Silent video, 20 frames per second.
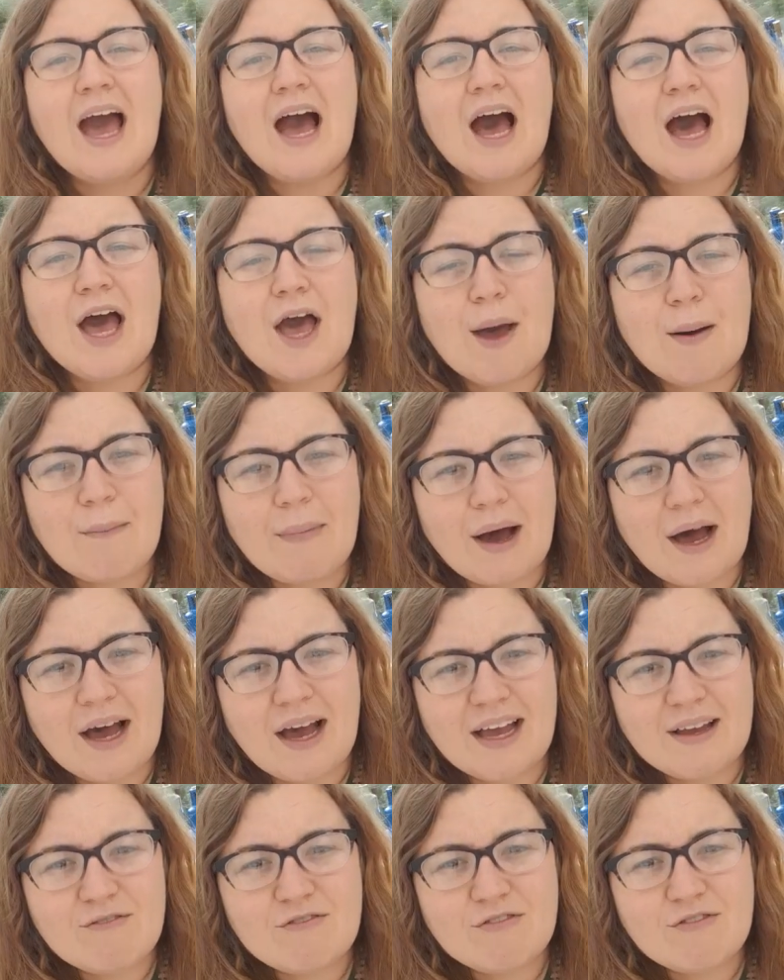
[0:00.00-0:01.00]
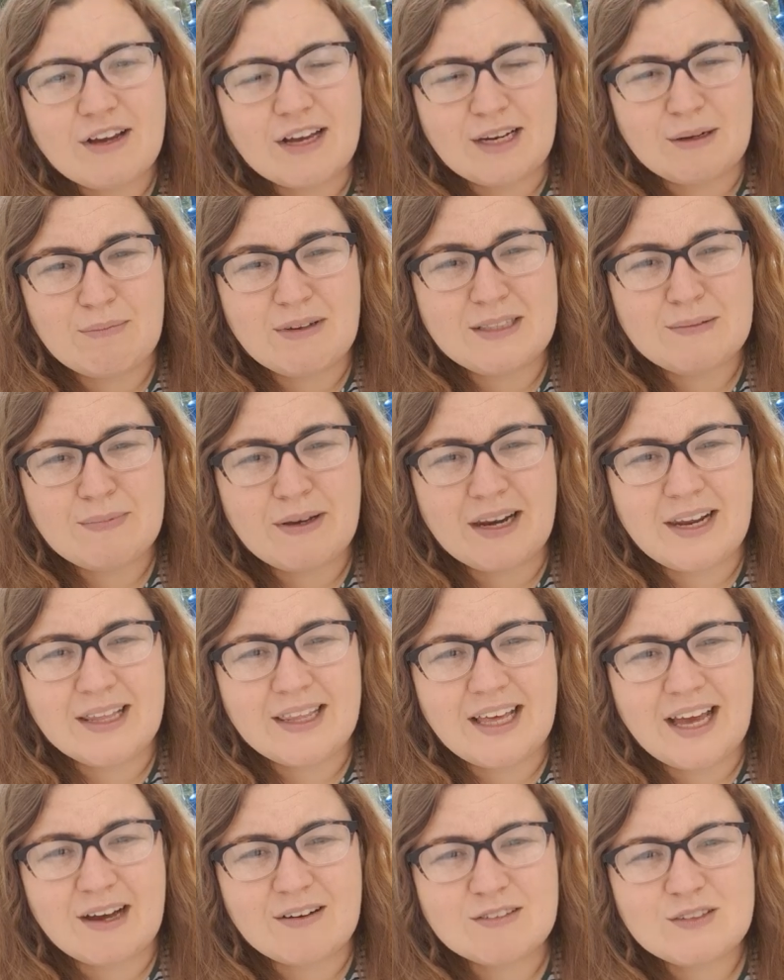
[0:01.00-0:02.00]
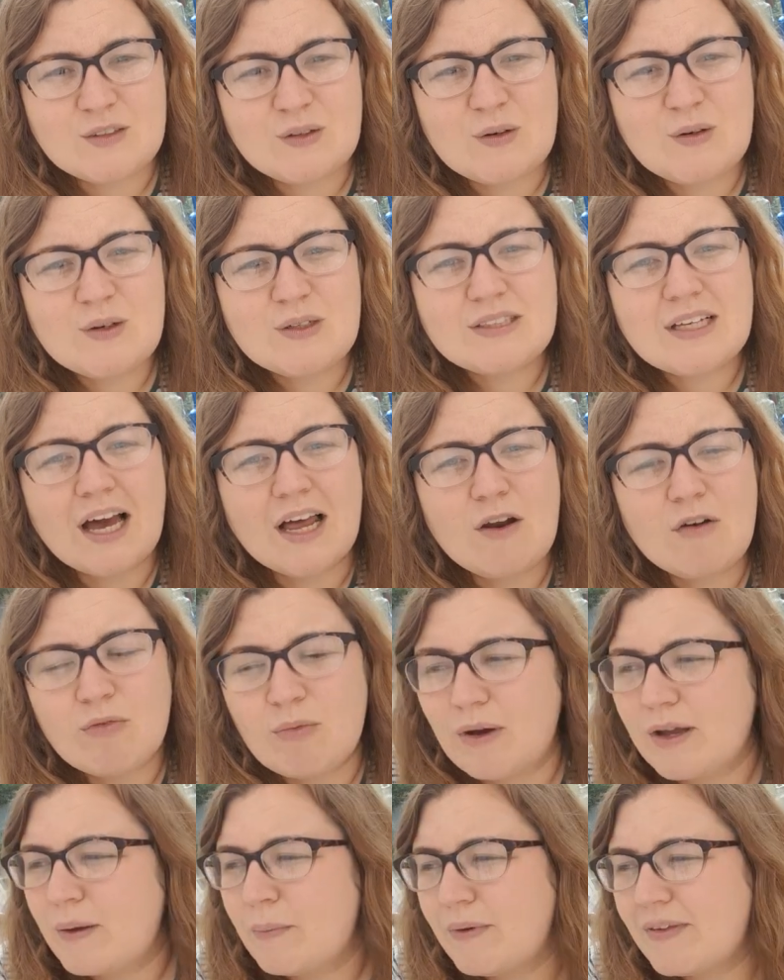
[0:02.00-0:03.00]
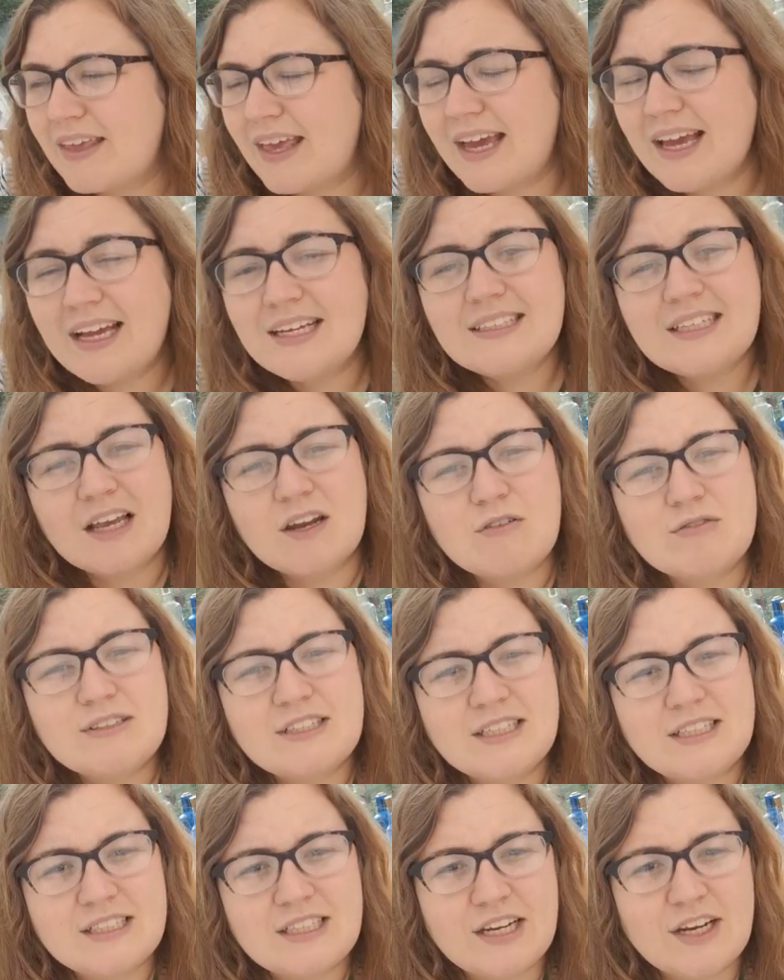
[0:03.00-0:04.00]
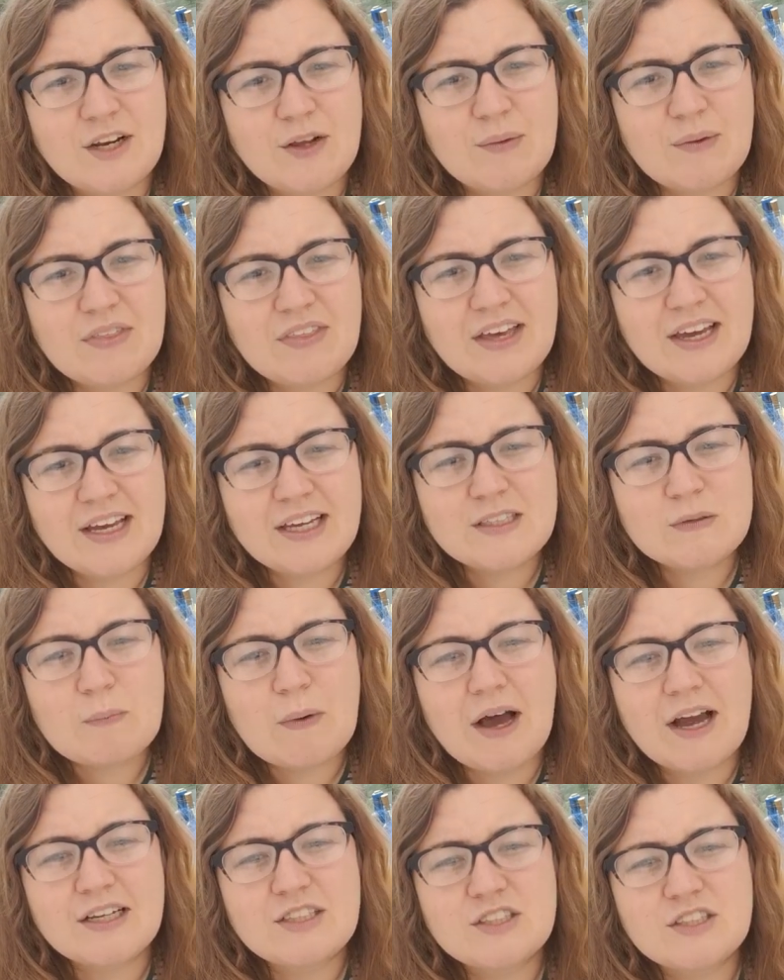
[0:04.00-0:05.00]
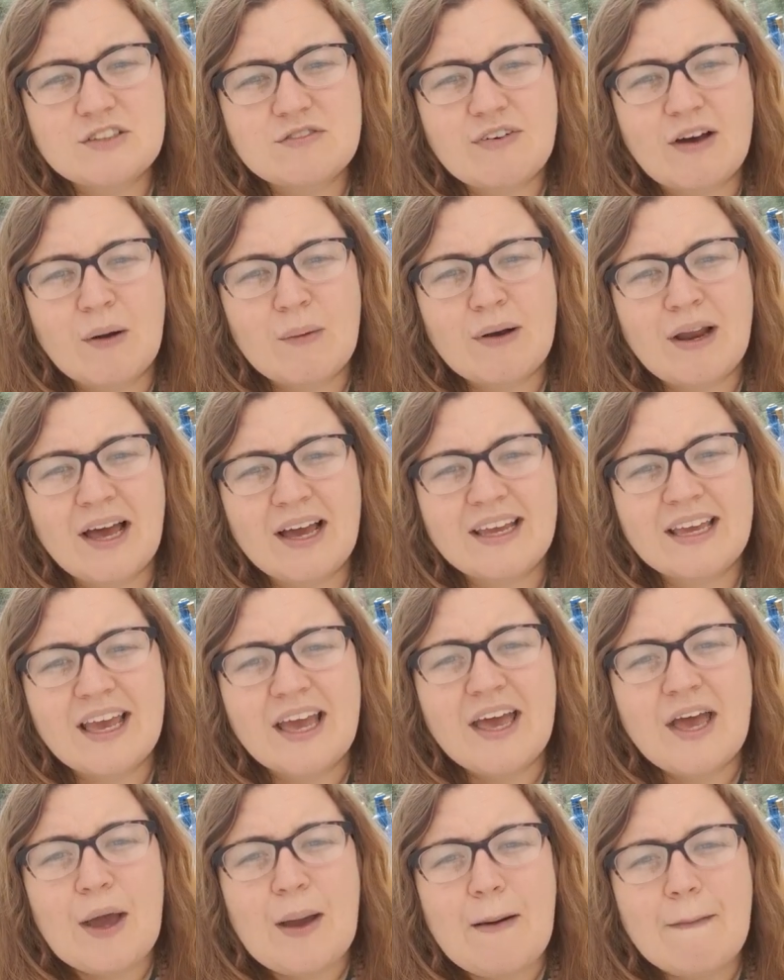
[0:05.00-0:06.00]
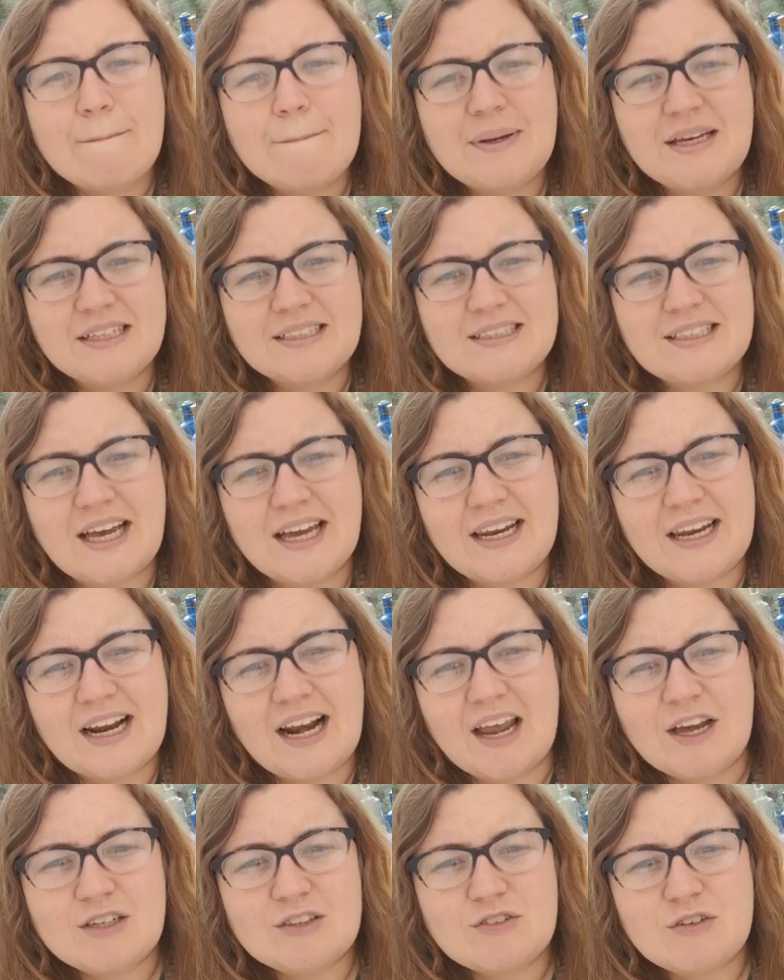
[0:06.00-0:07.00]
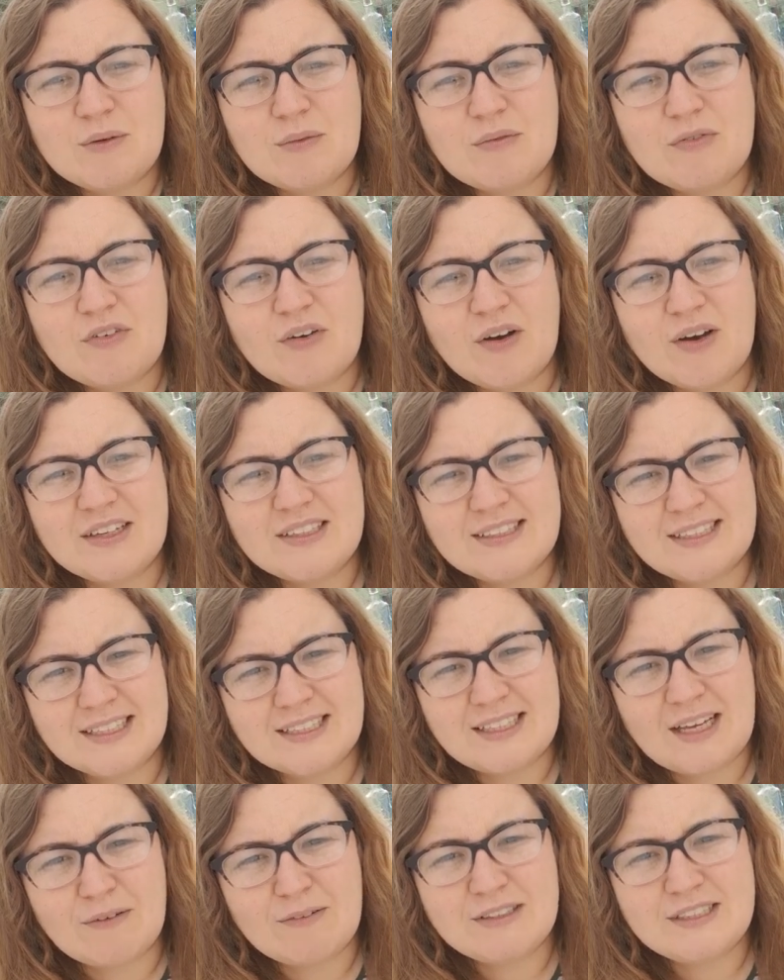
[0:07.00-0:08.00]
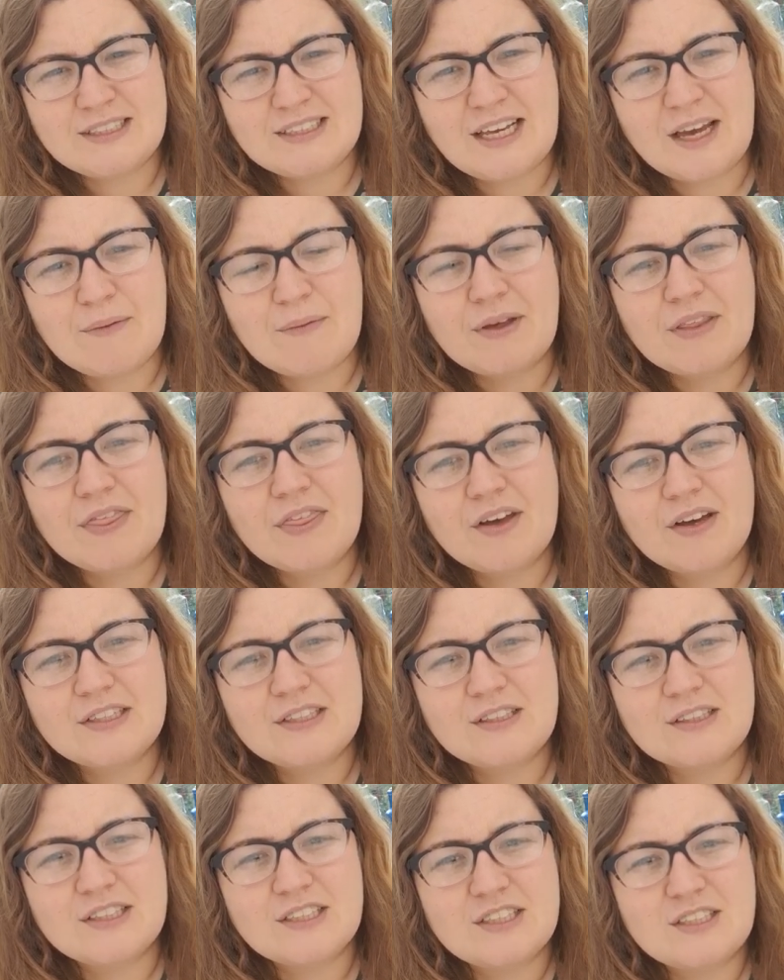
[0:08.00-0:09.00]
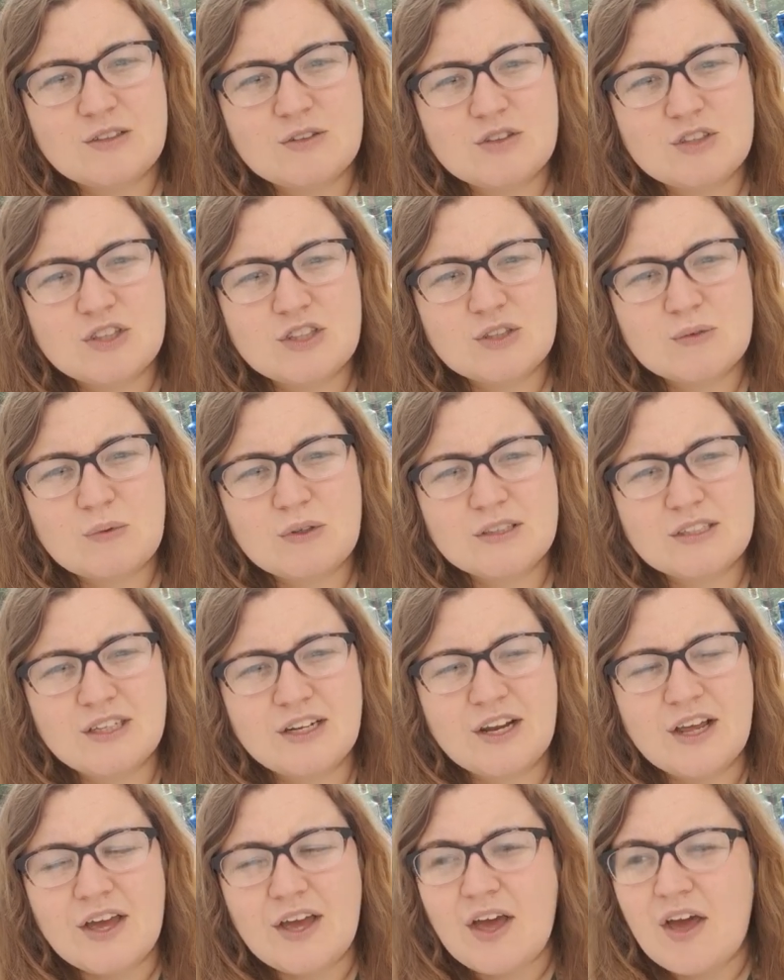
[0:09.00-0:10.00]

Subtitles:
I really miss being in the outdoors. I love working with kids, I love teaching new things, but I just felt like being sat in a classroom for 6 hours a day with 30 other children just wasn't,